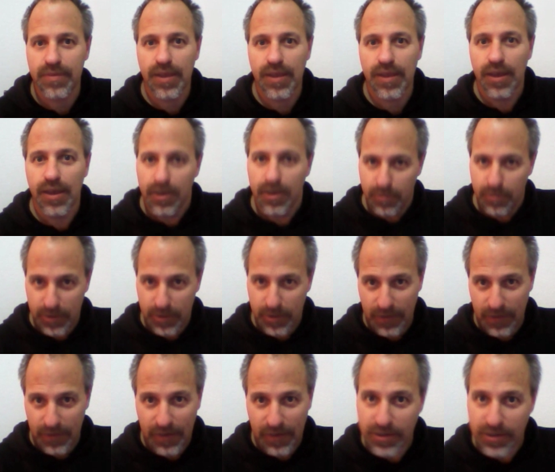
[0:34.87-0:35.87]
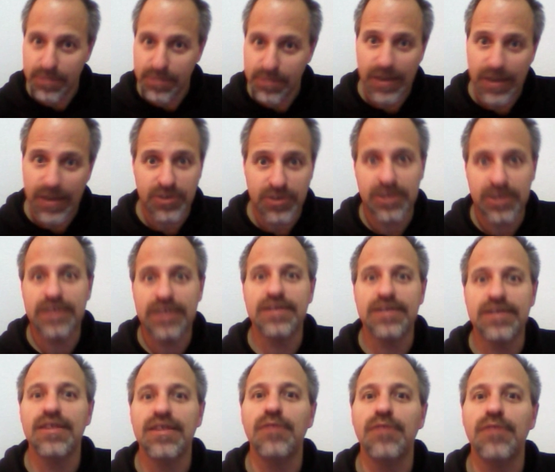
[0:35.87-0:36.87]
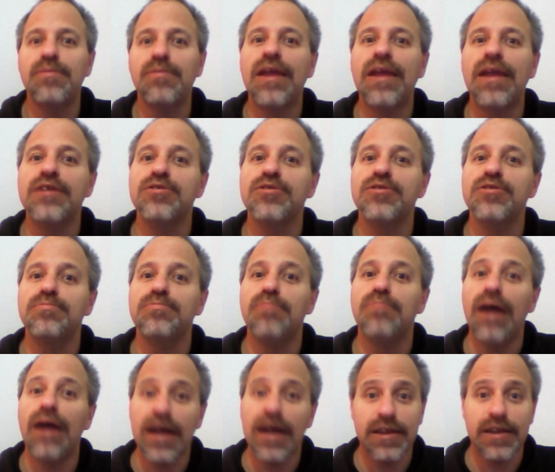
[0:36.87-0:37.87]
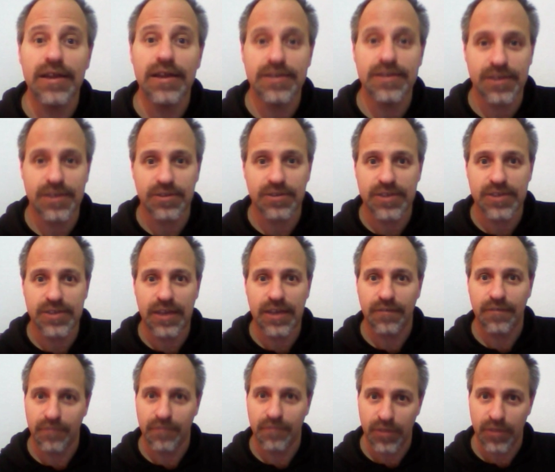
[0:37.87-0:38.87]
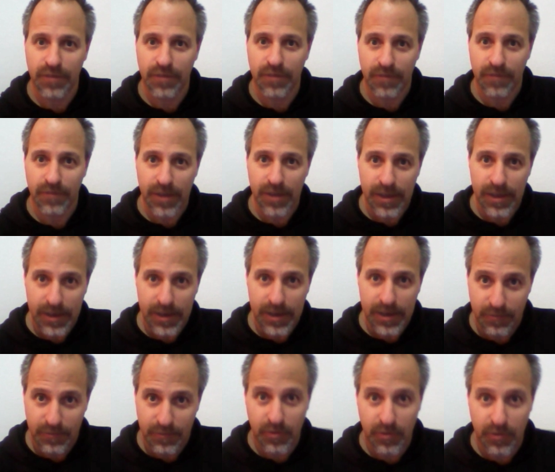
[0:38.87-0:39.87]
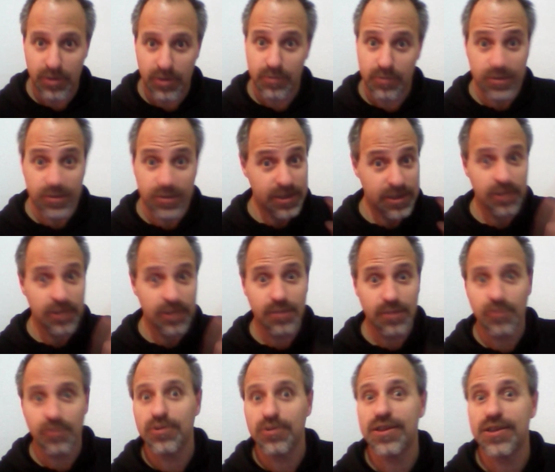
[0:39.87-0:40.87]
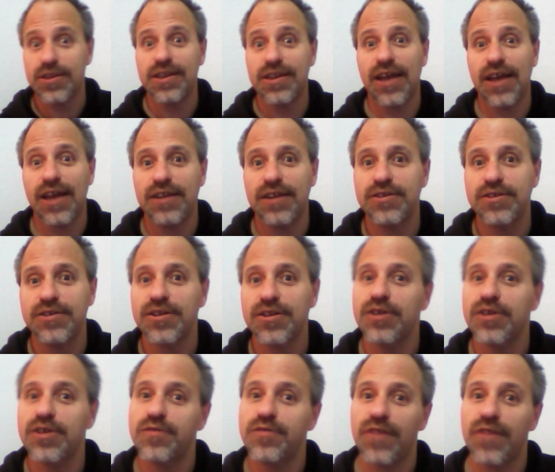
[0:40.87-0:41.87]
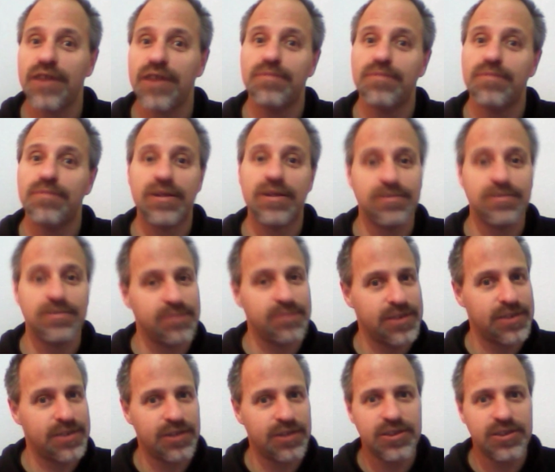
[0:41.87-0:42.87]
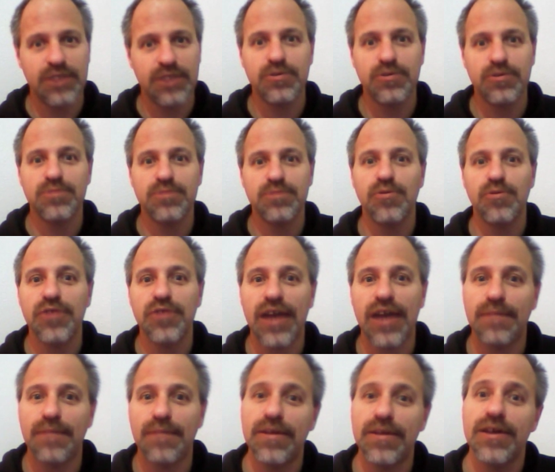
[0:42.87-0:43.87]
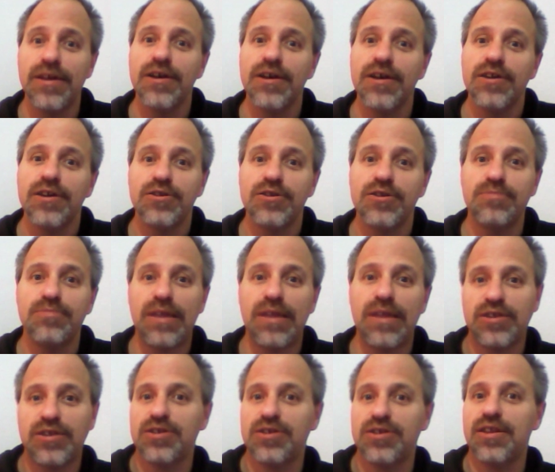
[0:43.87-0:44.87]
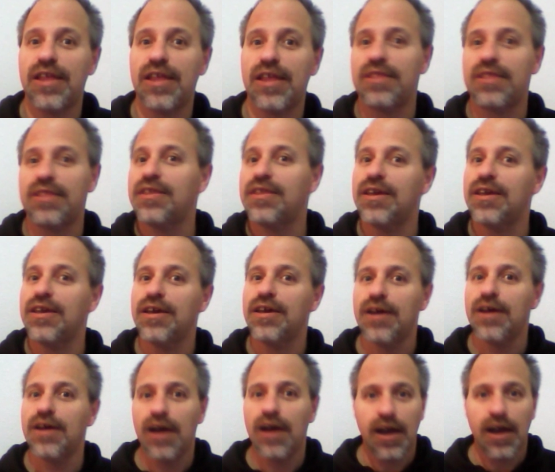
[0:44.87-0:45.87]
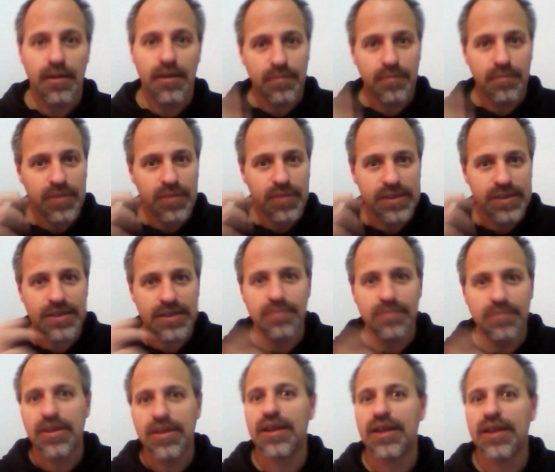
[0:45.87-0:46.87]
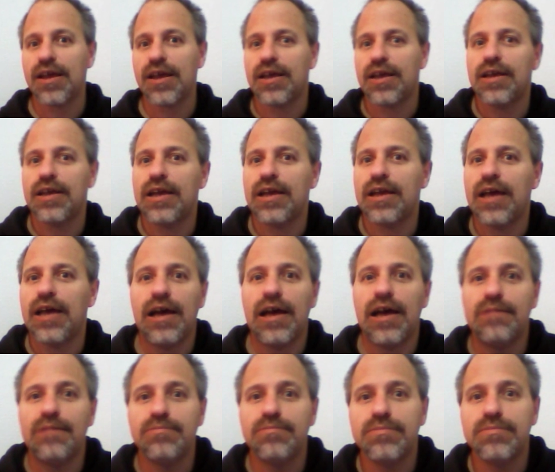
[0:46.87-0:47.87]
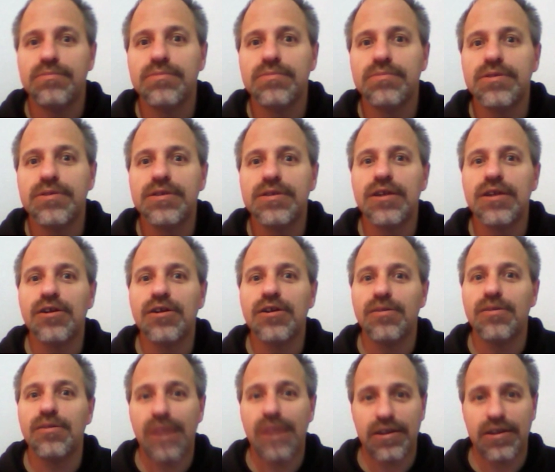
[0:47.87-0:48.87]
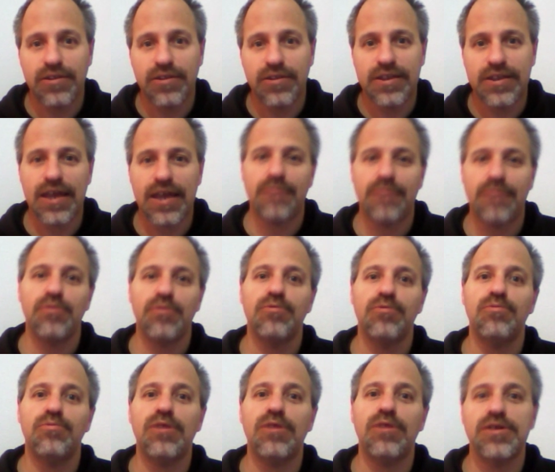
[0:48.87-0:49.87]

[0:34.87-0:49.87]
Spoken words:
What they failed to mention is that they were planning to buy Cell C Telkom called it an undisclosed figure, but Cell C was more than happy to mention that the sum that Telkom had on the table was